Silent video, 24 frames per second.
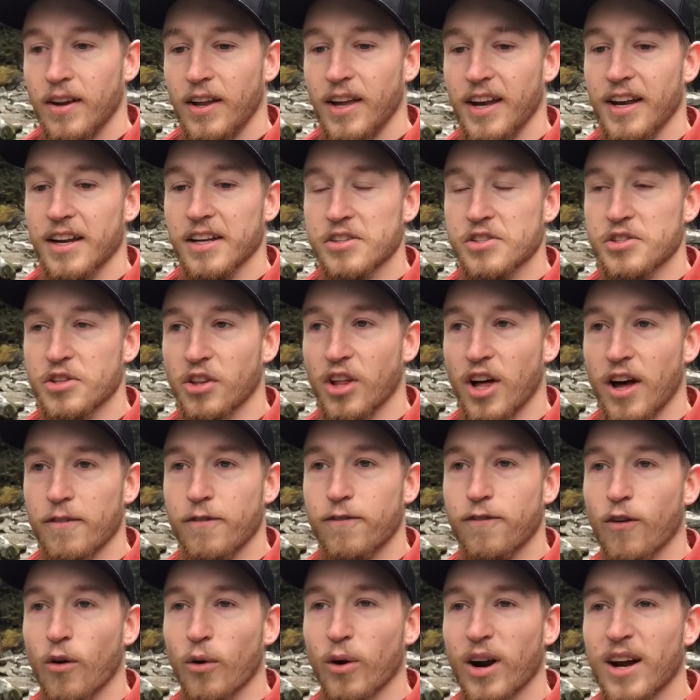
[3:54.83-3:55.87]
and His love
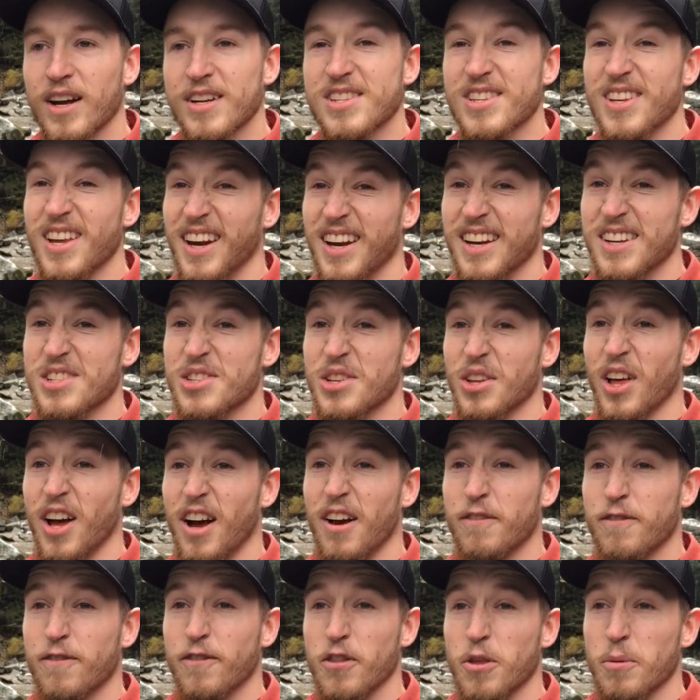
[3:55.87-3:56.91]
for us, and His
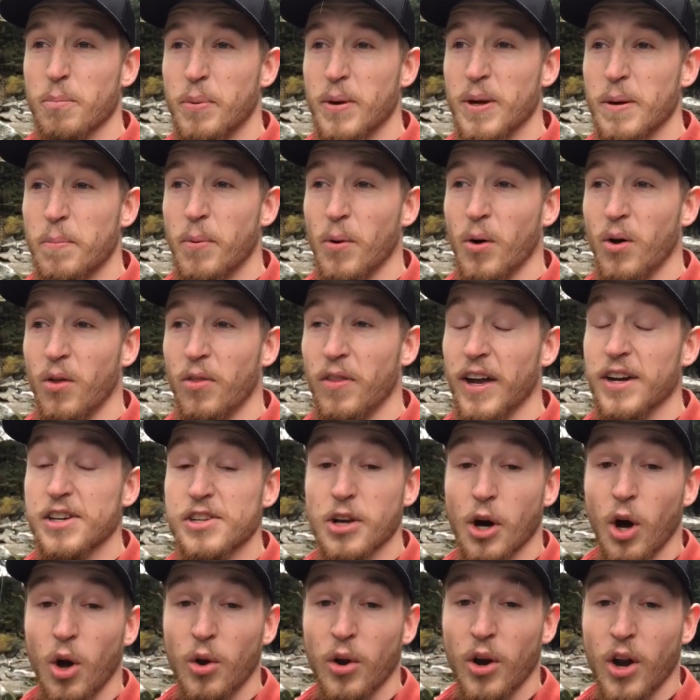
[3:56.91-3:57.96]
love for the people that
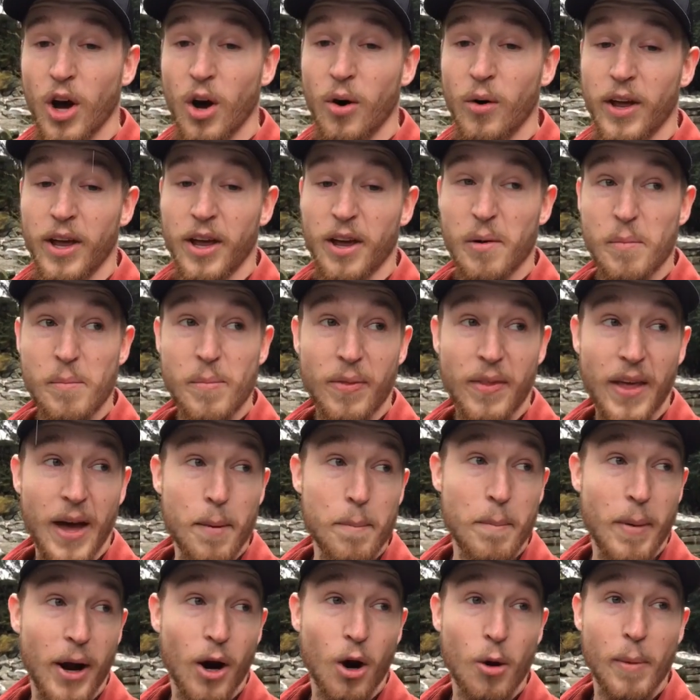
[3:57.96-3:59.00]
don't know Him,
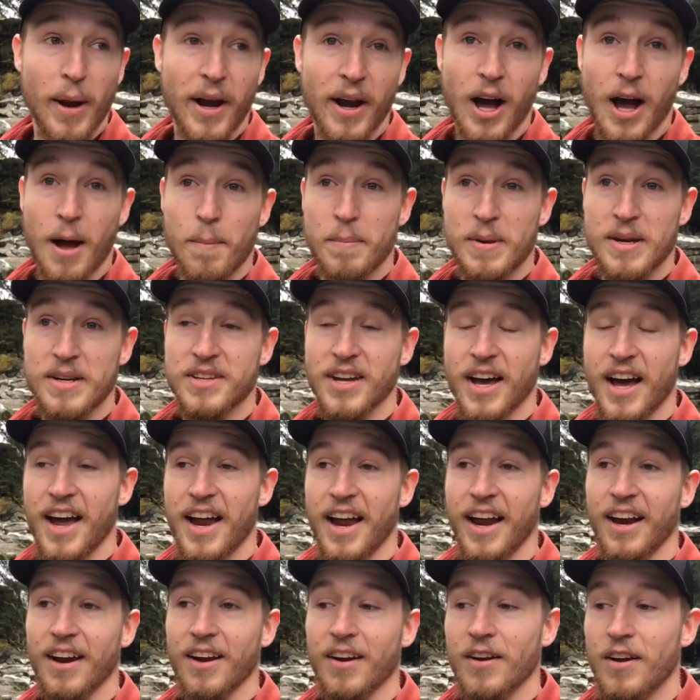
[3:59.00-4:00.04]
that may or may not be
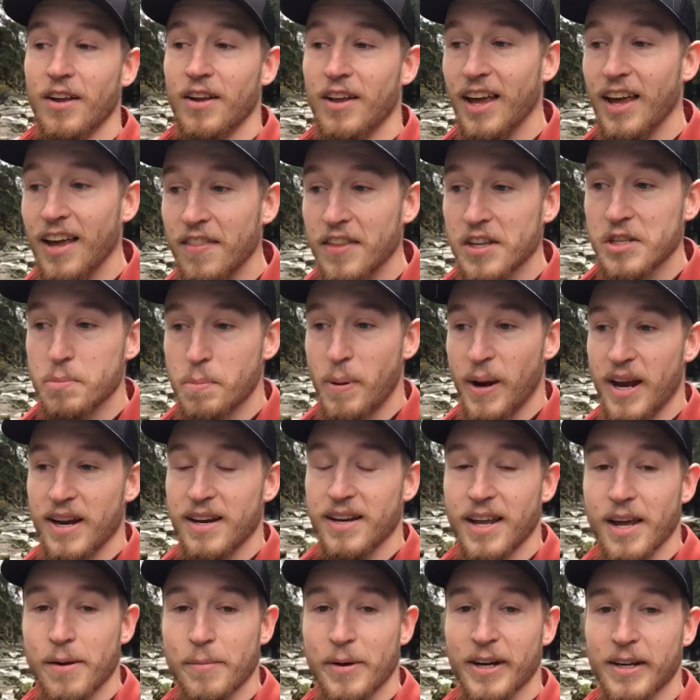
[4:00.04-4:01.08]
dying in this
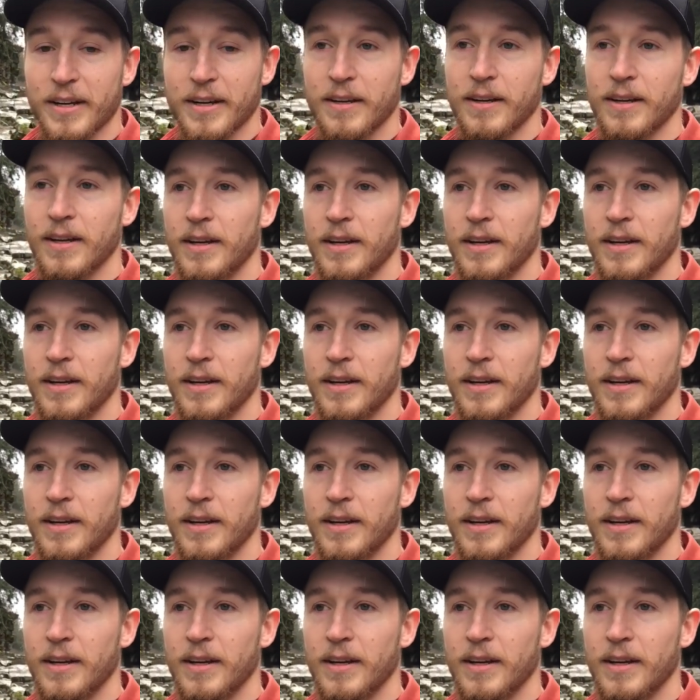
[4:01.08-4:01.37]
pandemic.